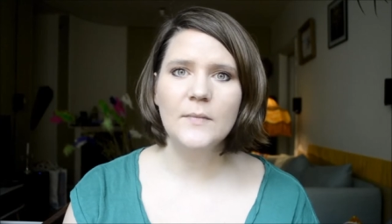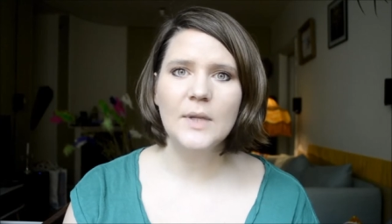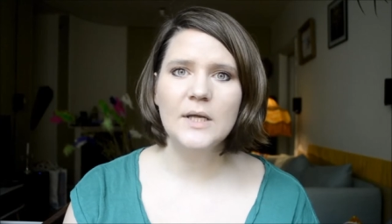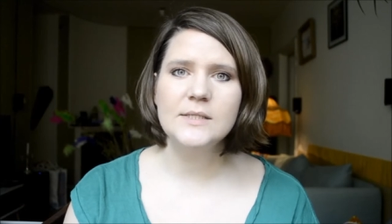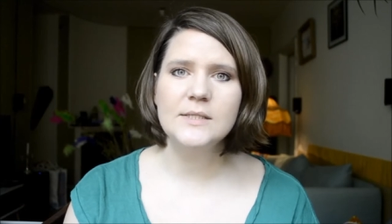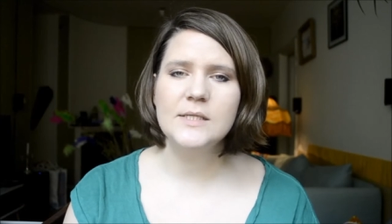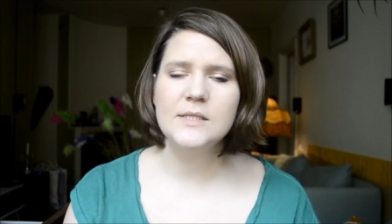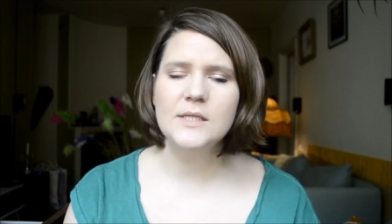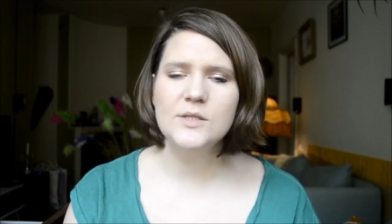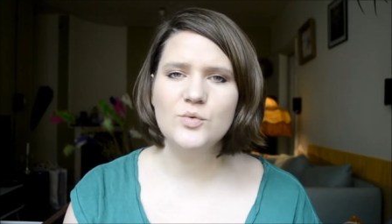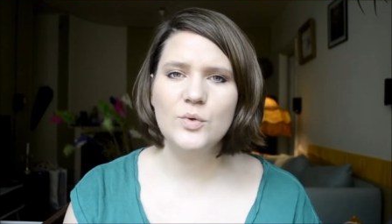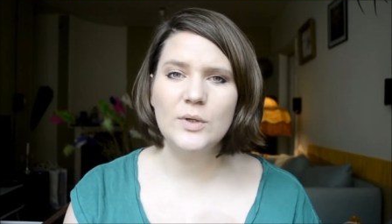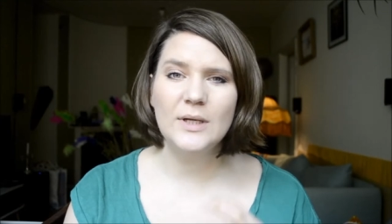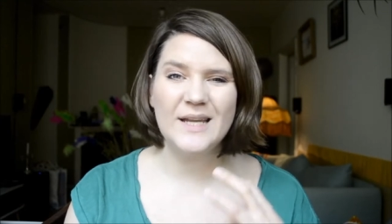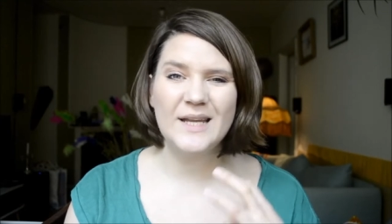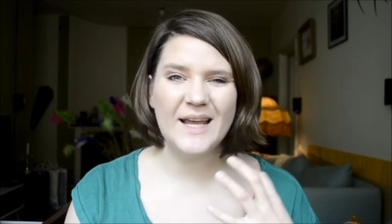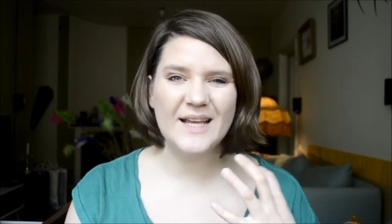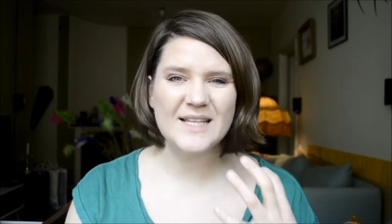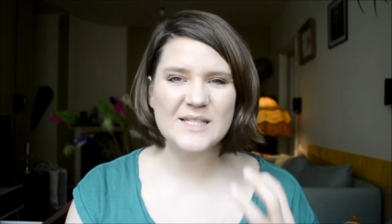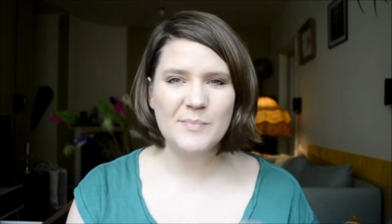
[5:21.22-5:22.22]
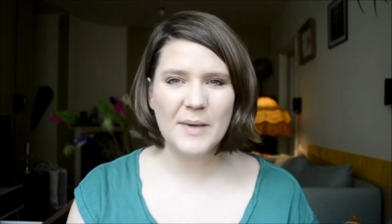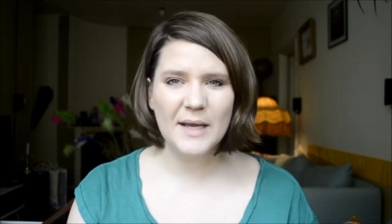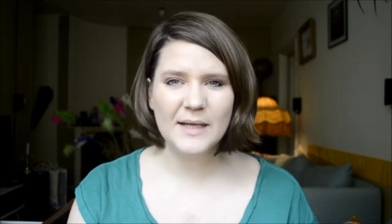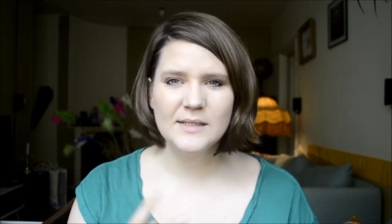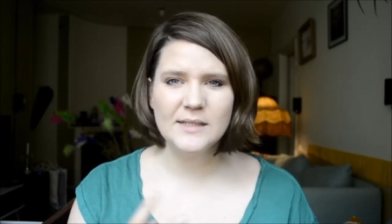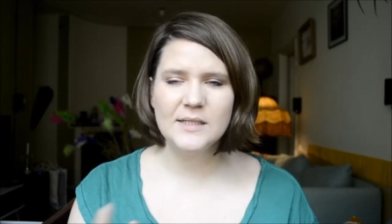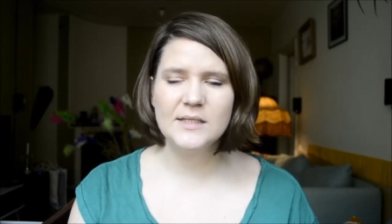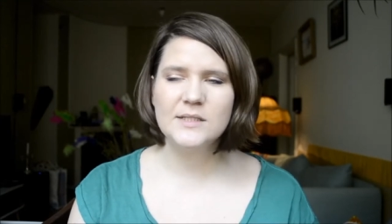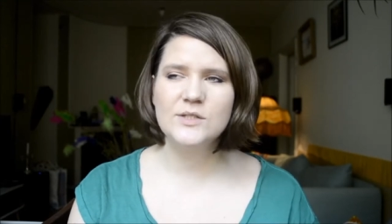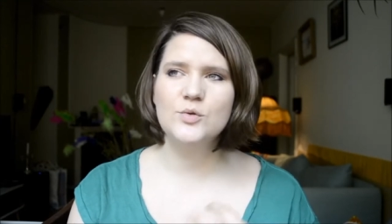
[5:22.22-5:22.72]
didn't really
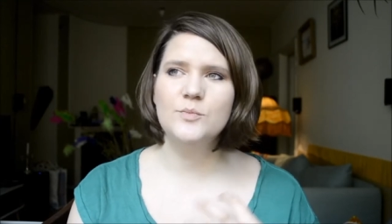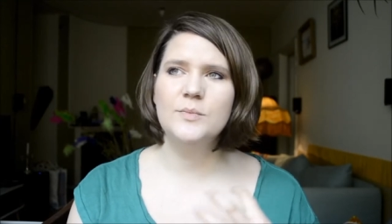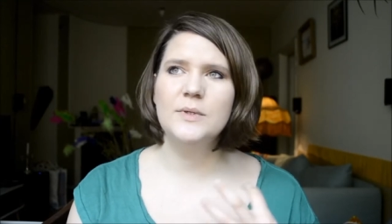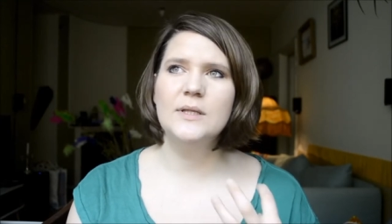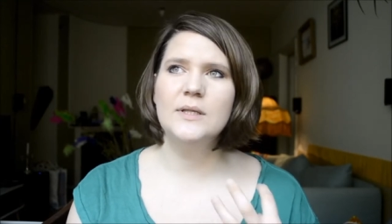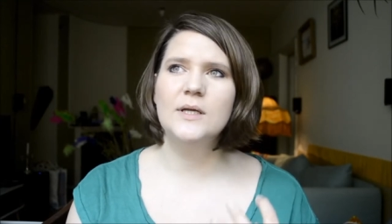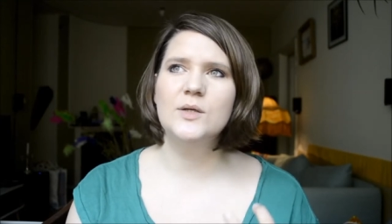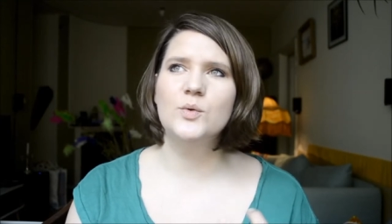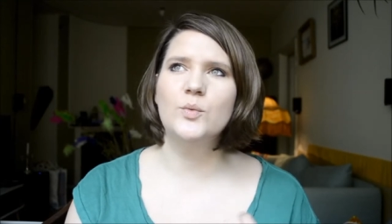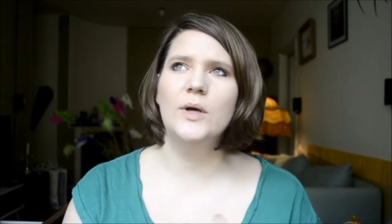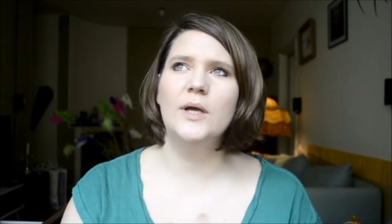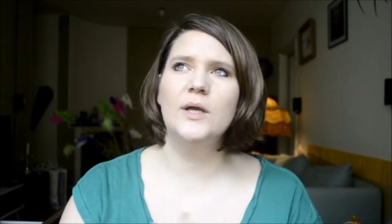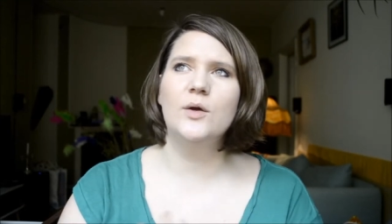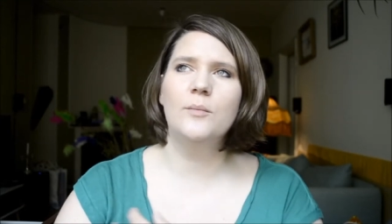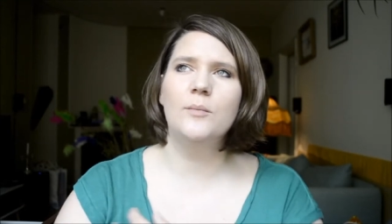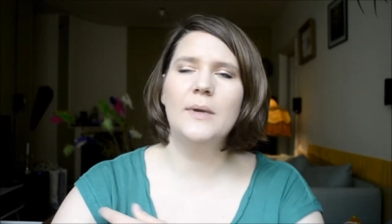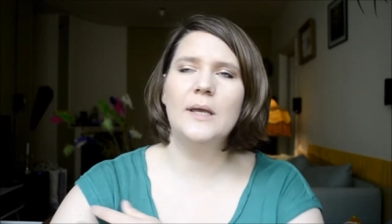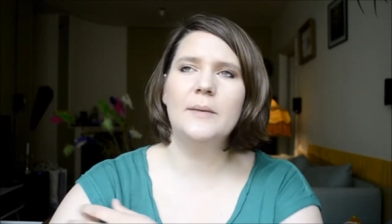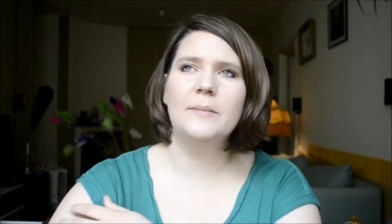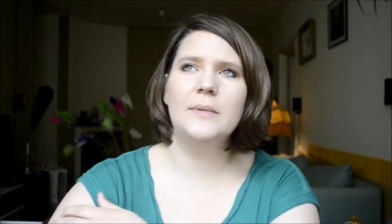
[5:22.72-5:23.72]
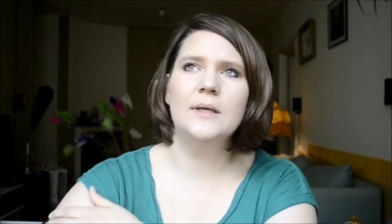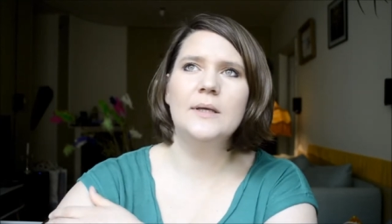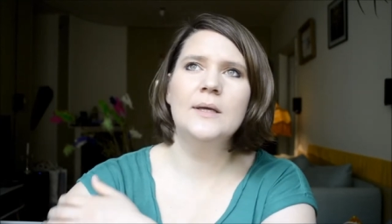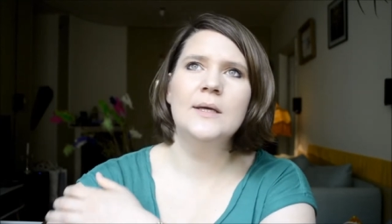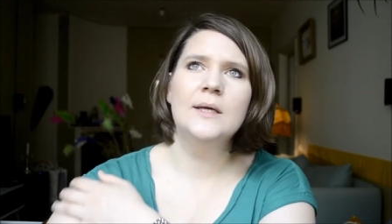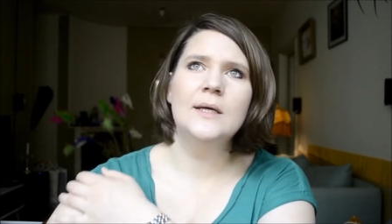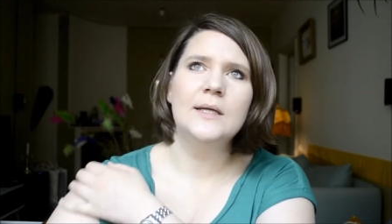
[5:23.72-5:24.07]
expect it to be that way, or maybe